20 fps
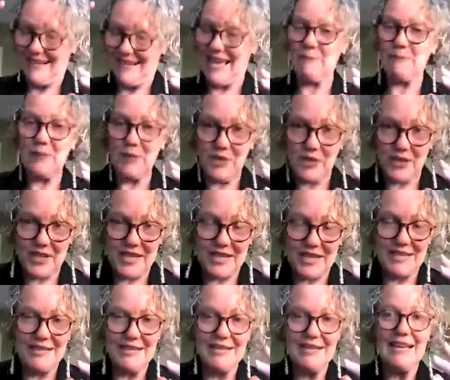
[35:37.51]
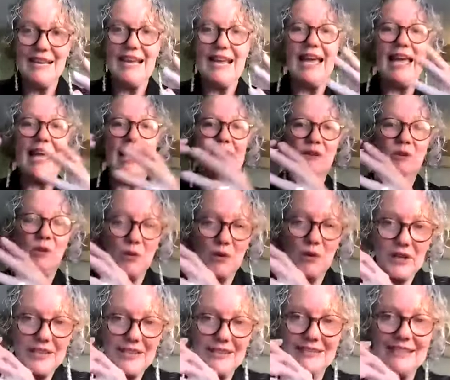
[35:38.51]
empathy and
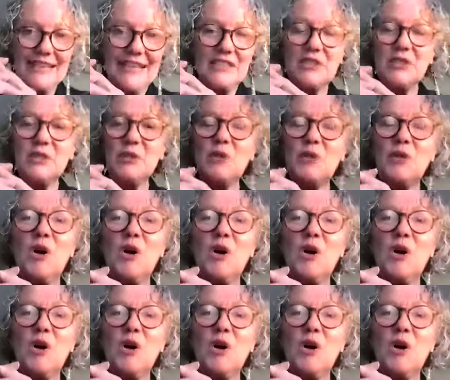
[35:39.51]
organizational